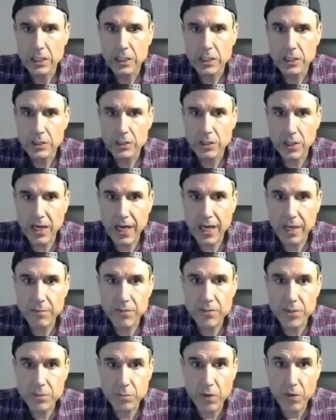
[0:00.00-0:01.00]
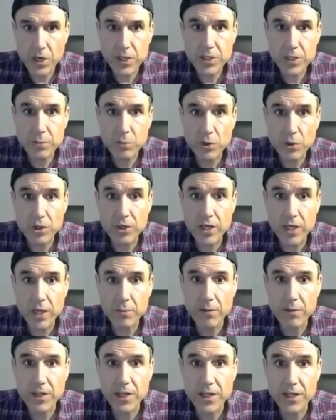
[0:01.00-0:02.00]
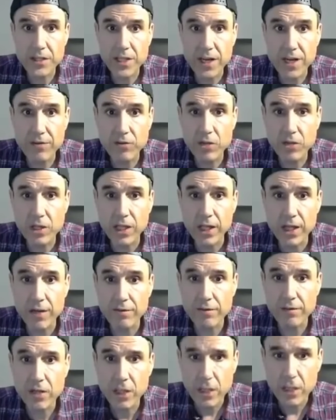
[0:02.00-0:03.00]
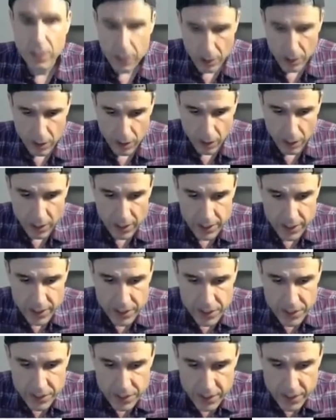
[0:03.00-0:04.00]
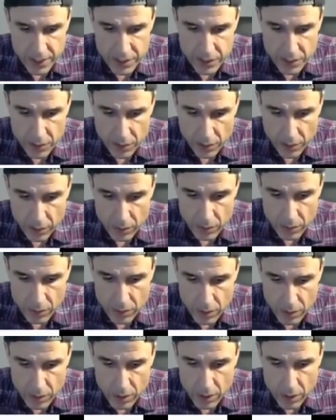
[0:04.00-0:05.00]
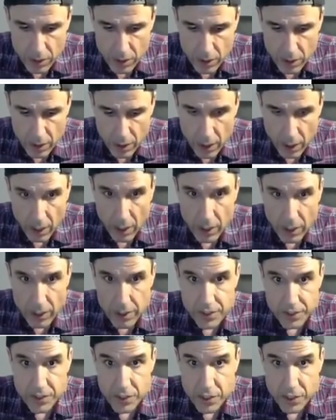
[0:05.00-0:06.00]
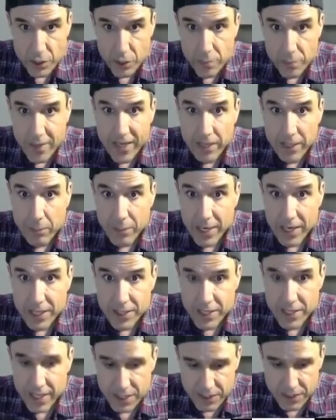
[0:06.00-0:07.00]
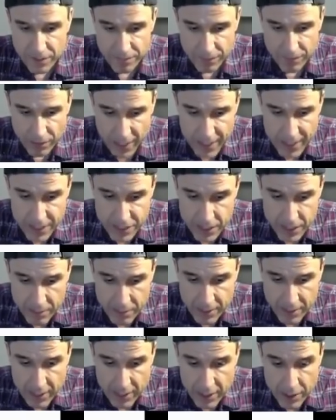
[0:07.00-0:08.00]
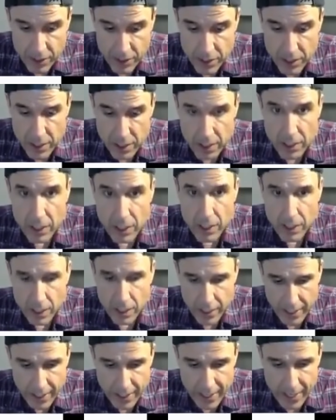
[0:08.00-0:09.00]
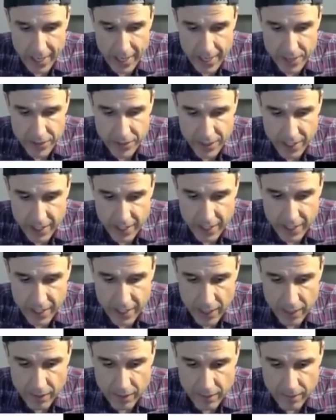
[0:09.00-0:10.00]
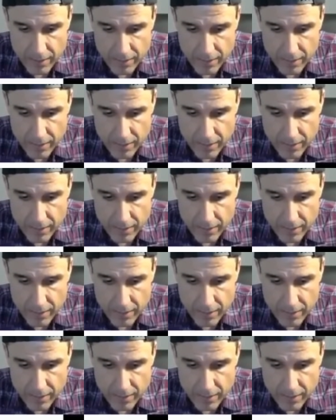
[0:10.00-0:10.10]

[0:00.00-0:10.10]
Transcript: So I am the smartest programmer that has ever lived. On this distro, it's 2 megabytes. It has a flight simulator. It has a